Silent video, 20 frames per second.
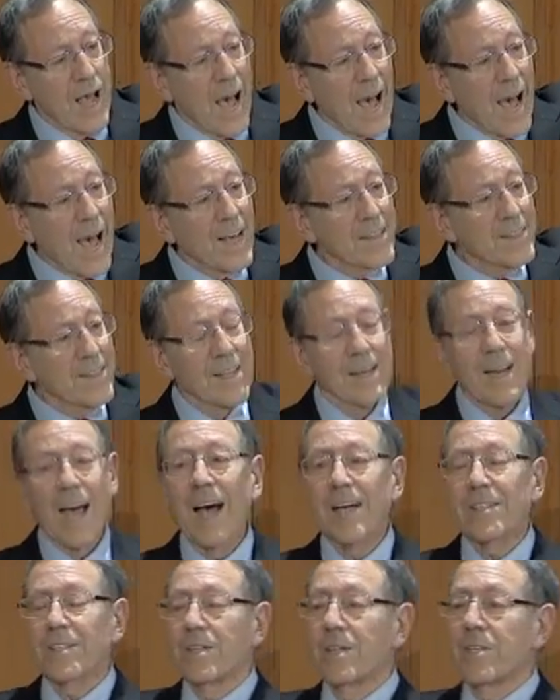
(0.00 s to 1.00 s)
and the
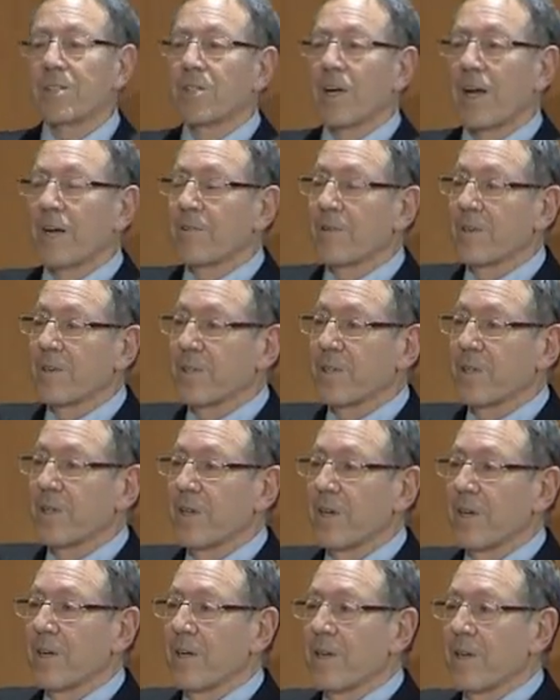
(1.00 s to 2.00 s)
Nazi generals
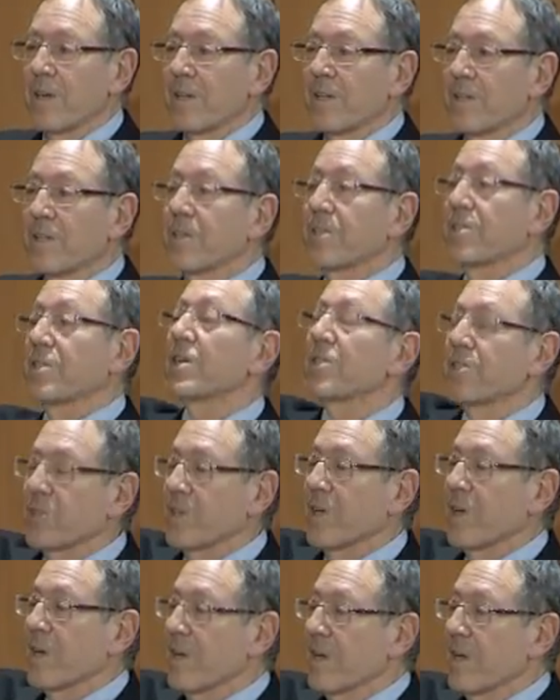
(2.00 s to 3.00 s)

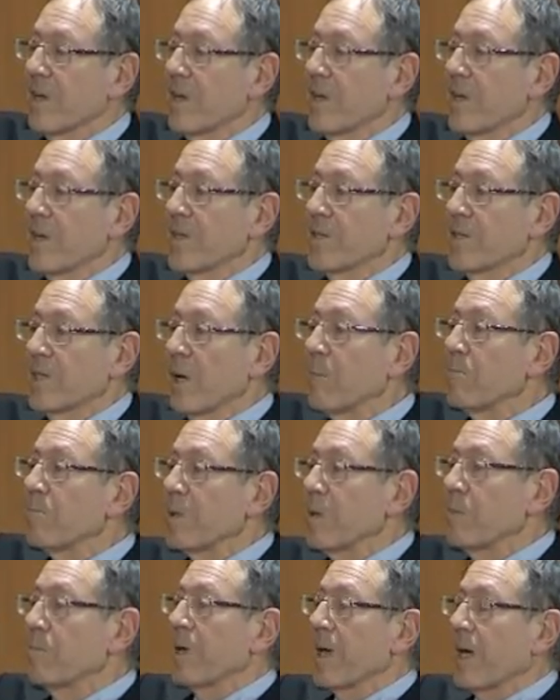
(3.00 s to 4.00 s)
desisted
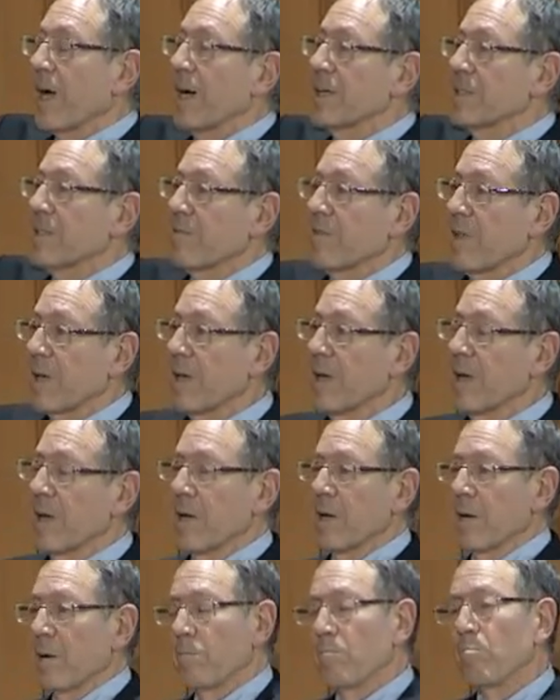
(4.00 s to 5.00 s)
simply because of the
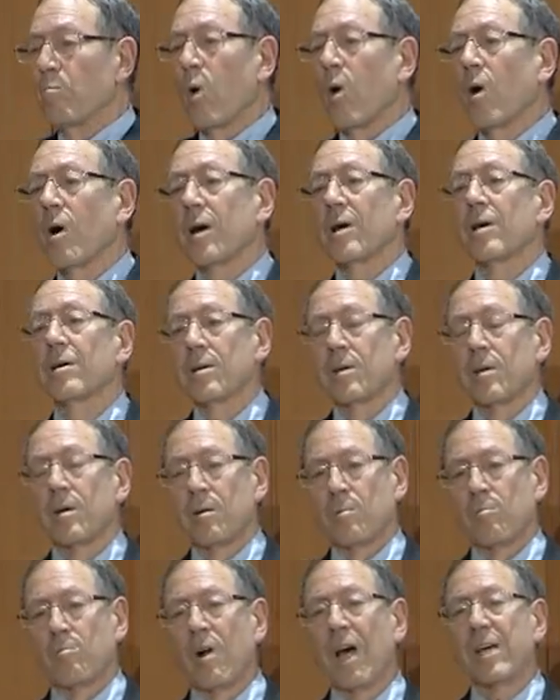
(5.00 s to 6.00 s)

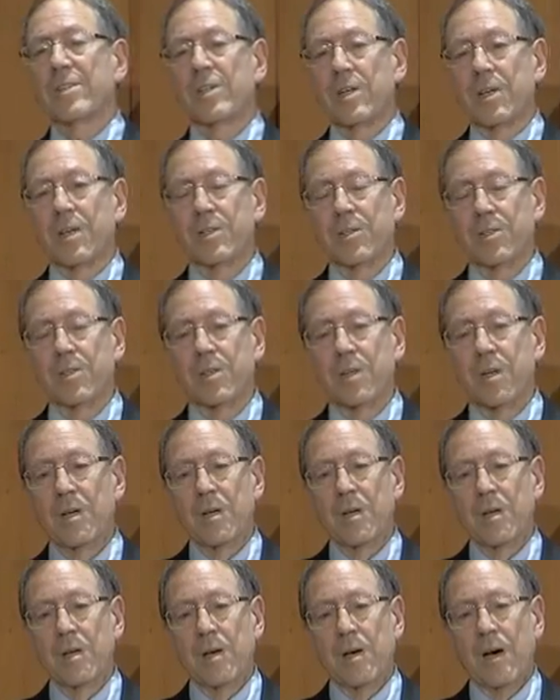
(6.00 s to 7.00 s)
moral resonance
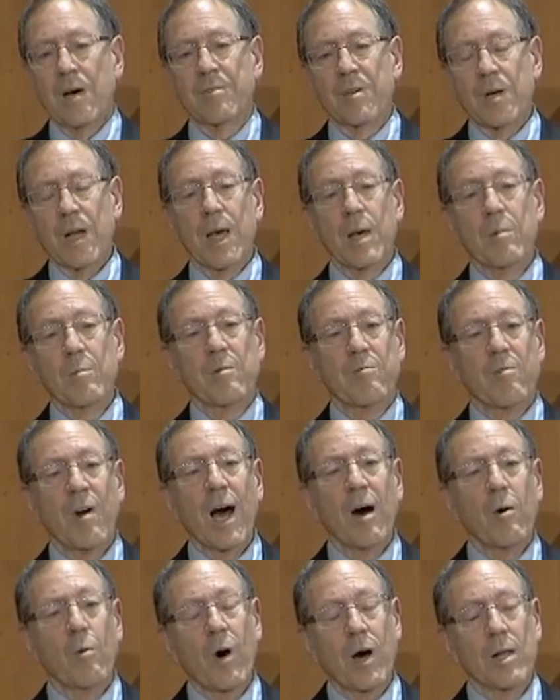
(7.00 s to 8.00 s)
of the name of
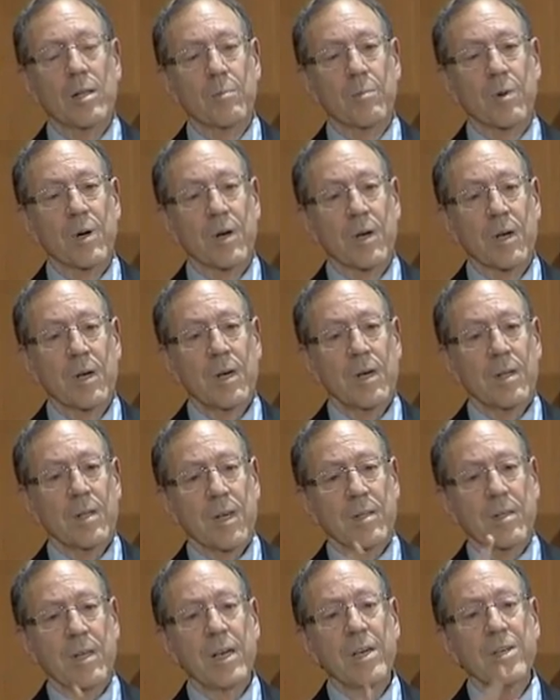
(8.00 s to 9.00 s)
Raoul Wallenberg,
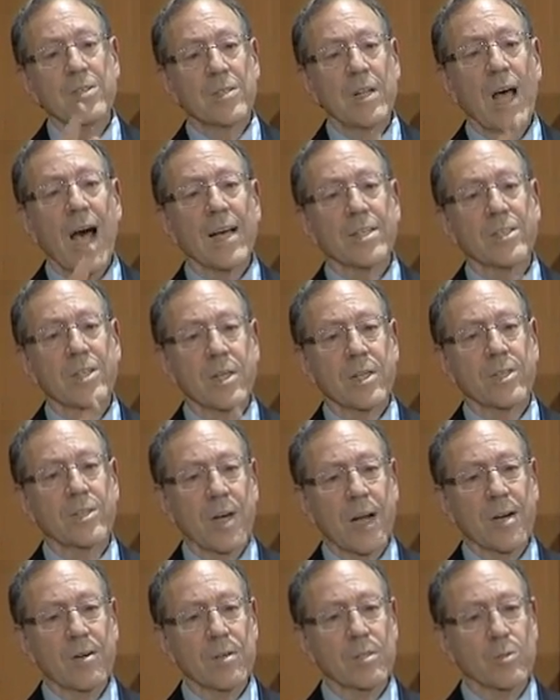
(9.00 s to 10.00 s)
that these Nazi
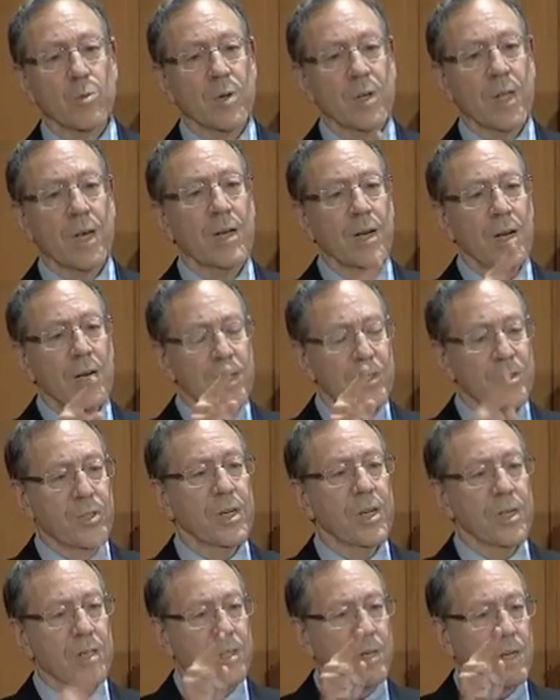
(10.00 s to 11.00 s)
generals, were they
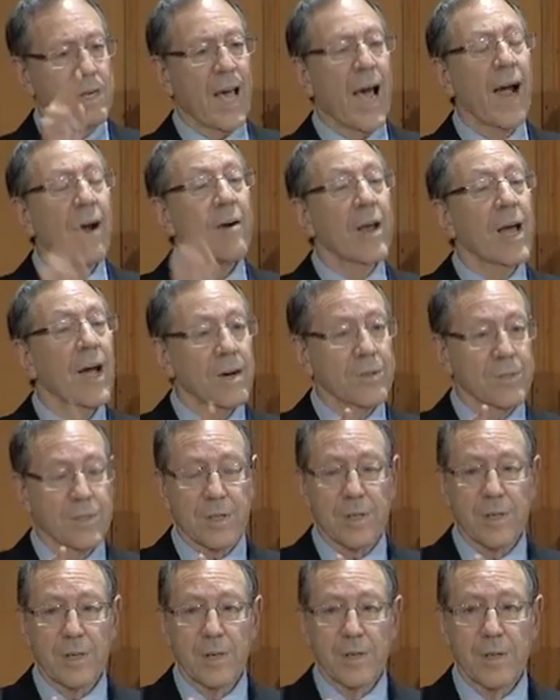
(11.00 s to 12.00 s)
seek to carry
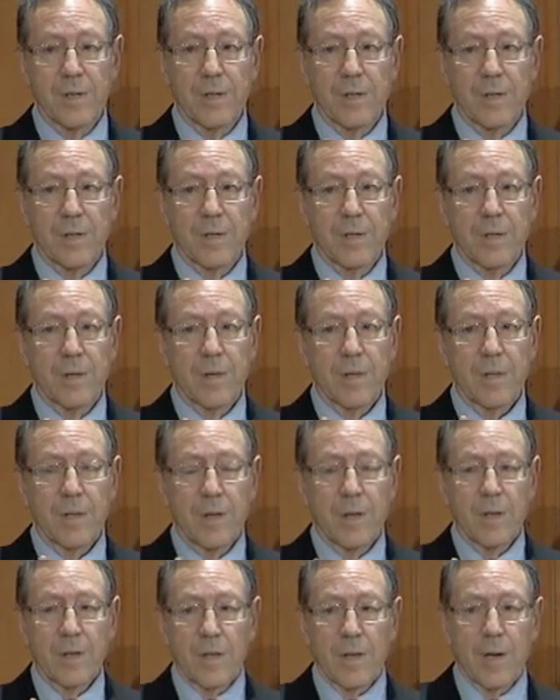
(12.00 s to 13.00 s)
out
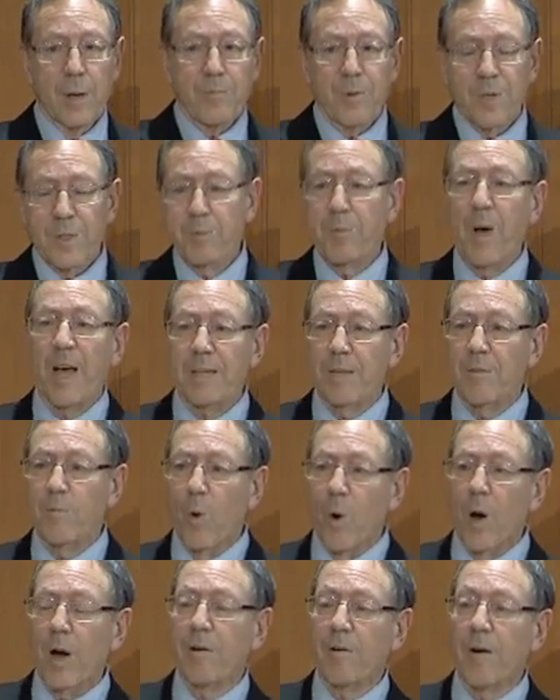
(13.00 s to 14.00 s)
their prospective
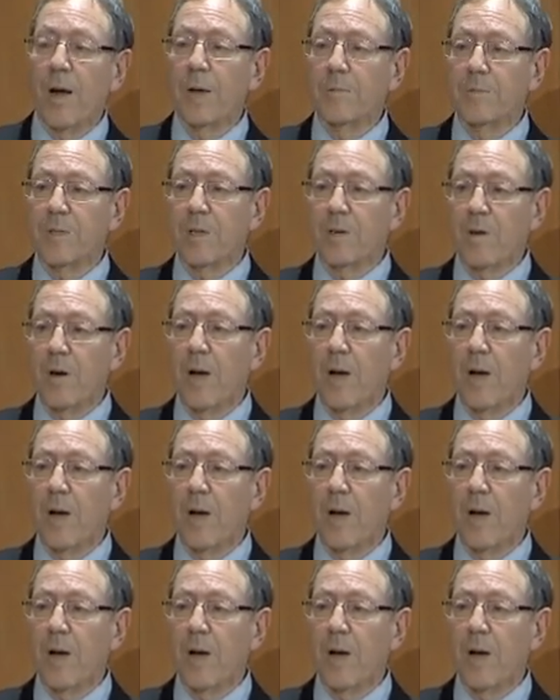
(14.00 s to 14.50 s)
war crimes and